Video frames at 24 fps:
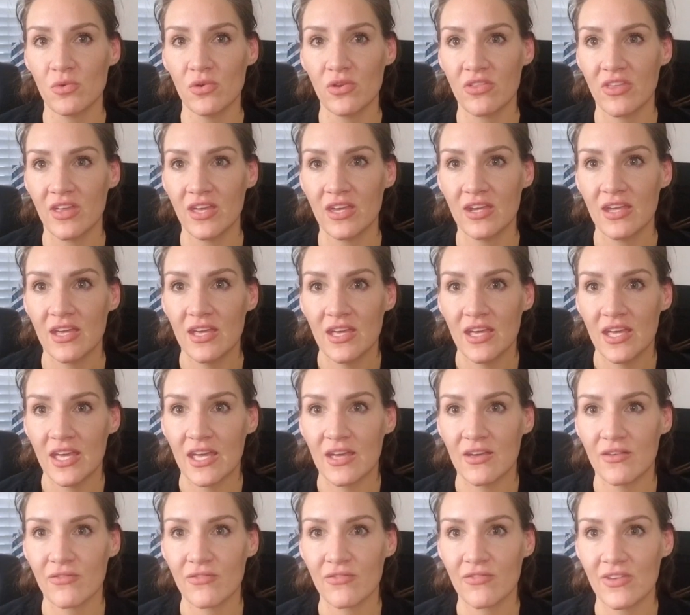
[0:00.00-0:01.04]
with it?
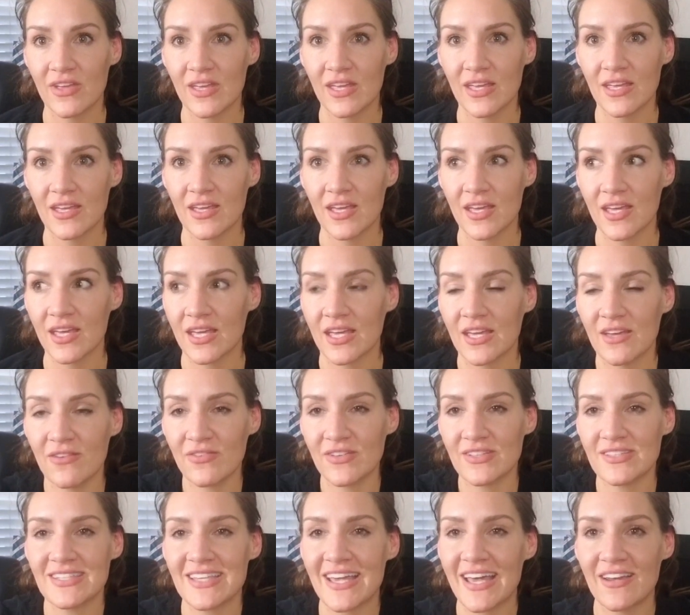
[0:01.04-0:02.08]
If
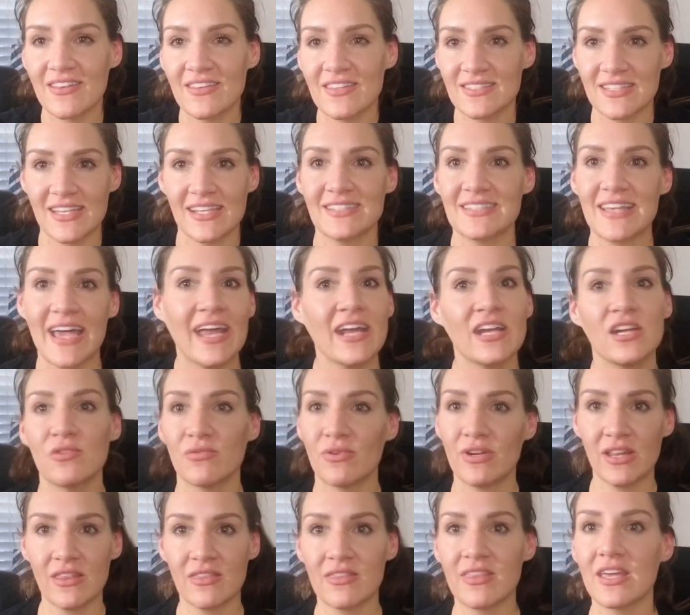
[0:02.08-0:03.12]
it's this anxiety
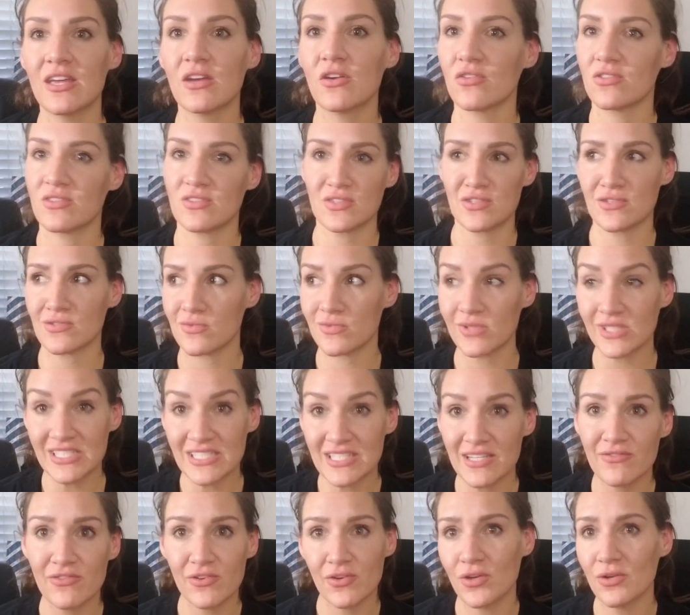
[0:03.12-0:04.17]
ridden thing, or this is really
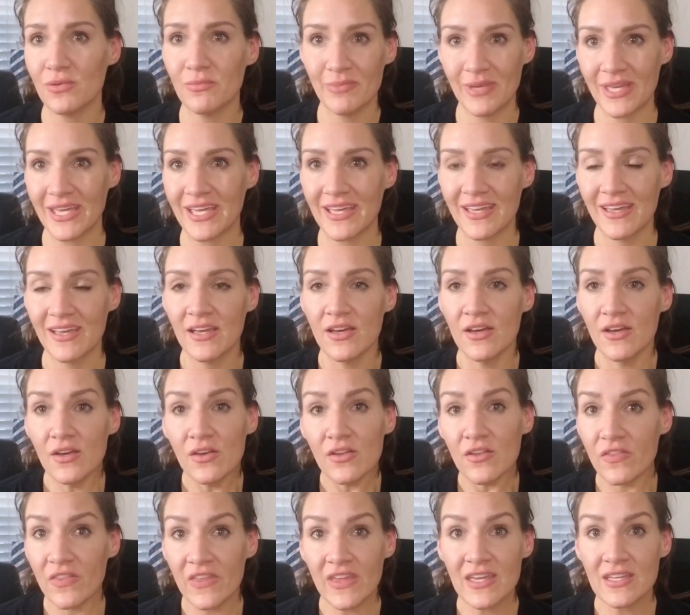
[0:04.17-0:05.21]
difficult big
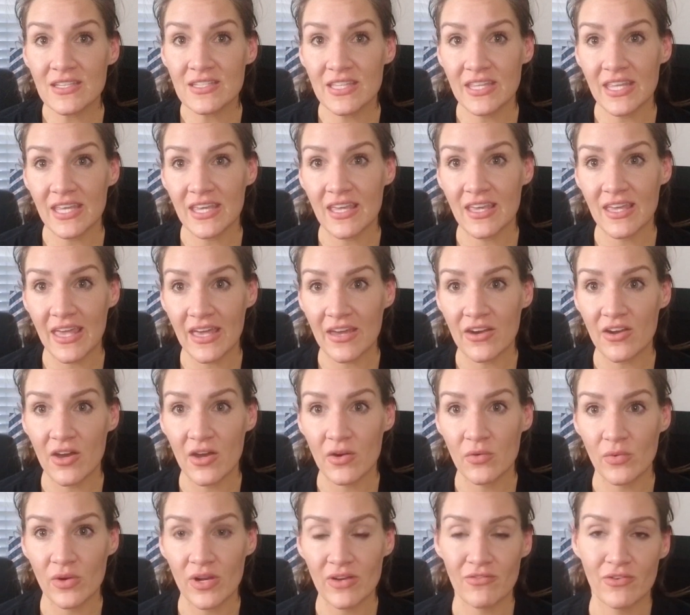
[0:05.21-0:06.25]
thing to like get
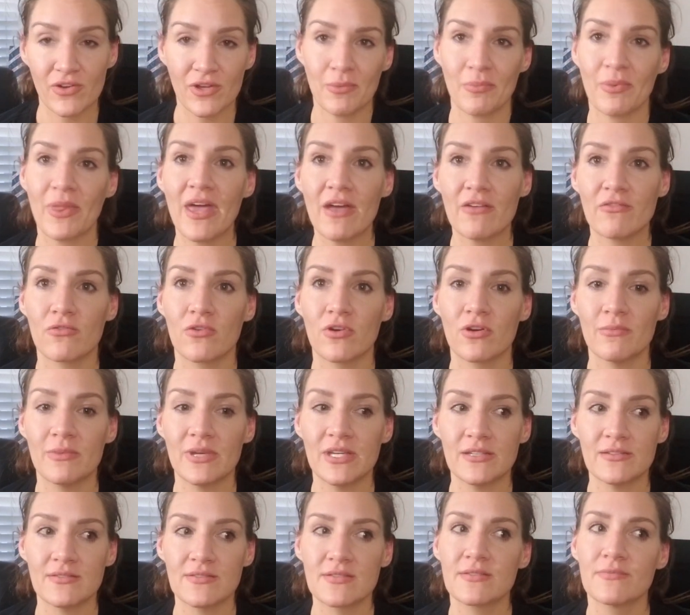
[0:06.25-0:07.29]
on whatever your platform
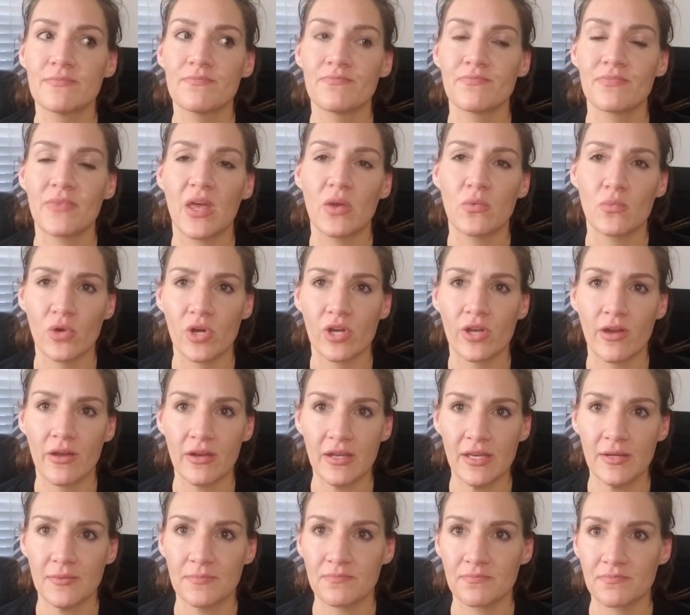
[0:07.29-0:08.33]
is and work on
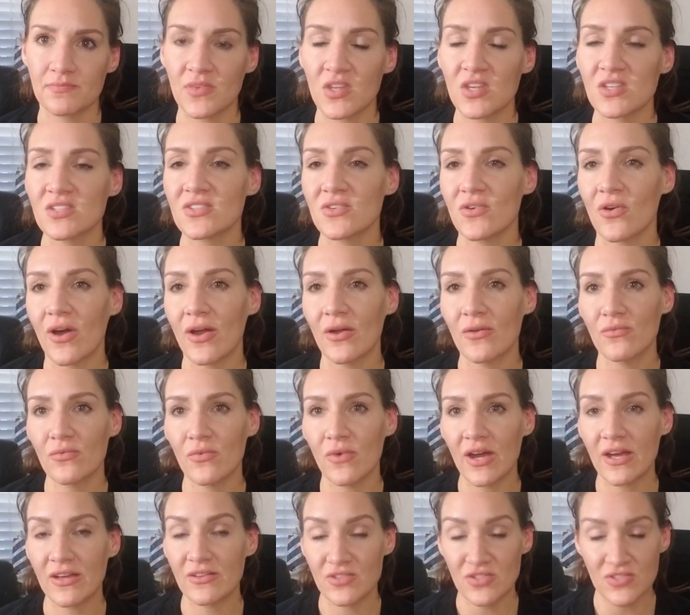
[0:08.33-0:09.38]
it. So
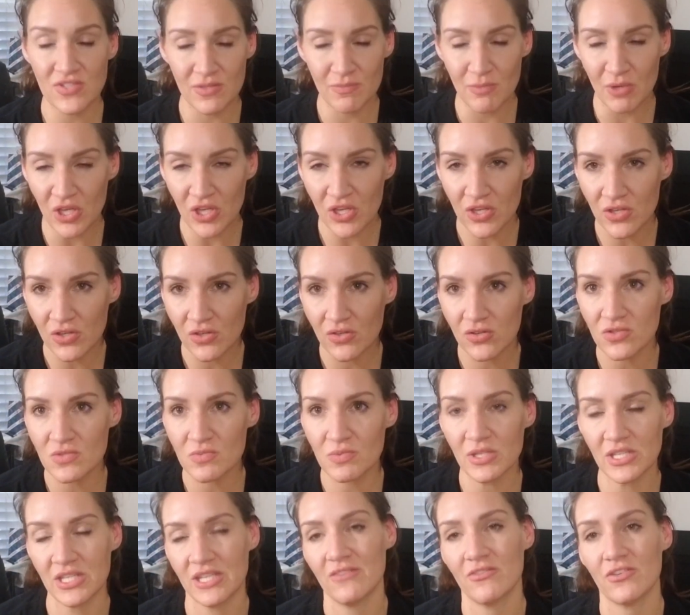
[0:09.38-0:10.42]
I just am a huge
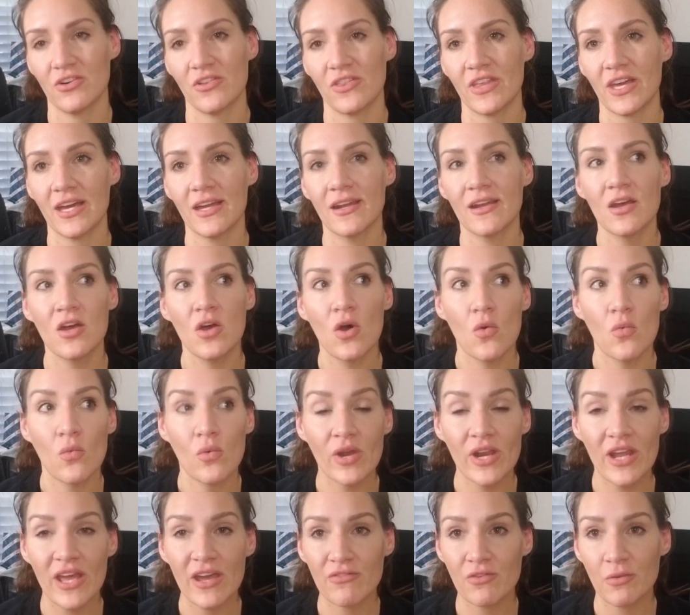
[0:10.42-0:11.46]
believer that
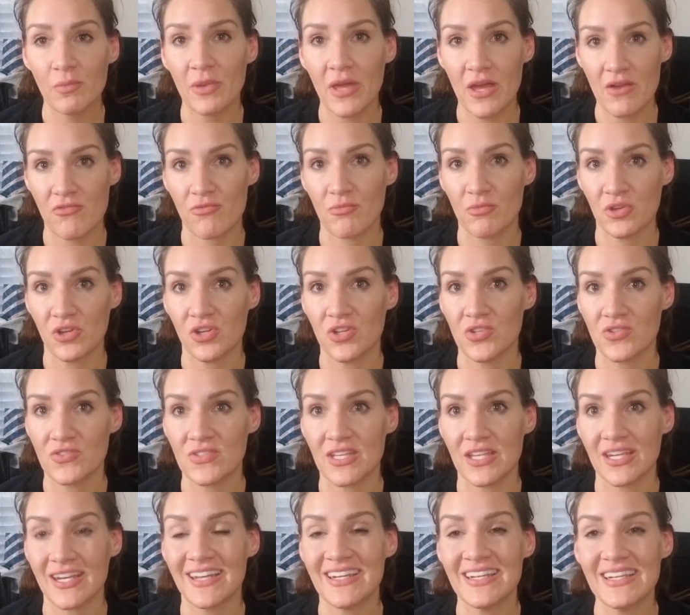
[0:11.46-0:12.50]
whatever platform you're
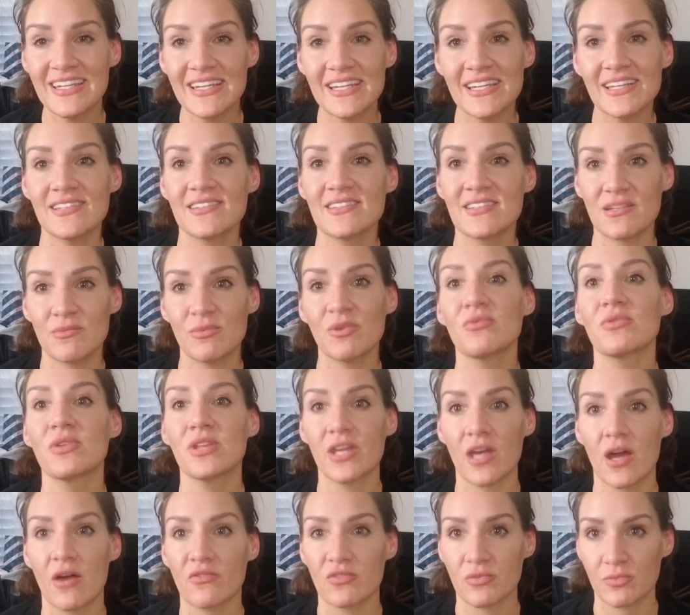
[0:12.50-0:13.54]
using needs to be really
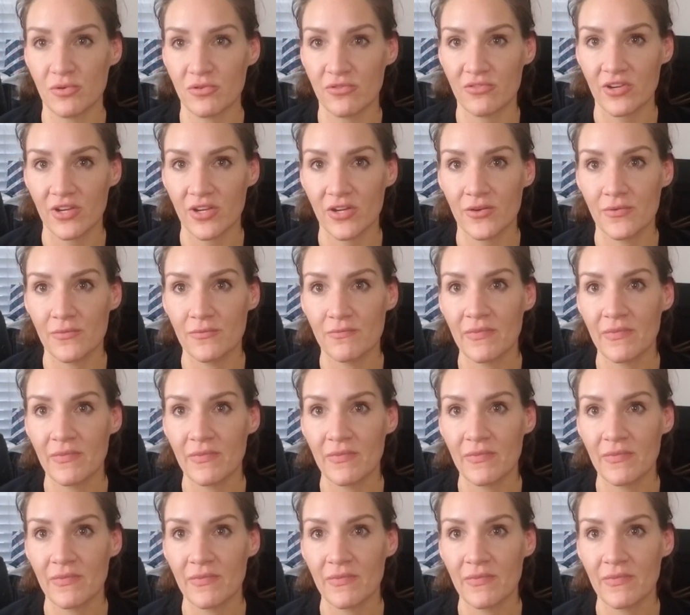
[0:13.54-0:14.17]
comfortable for you.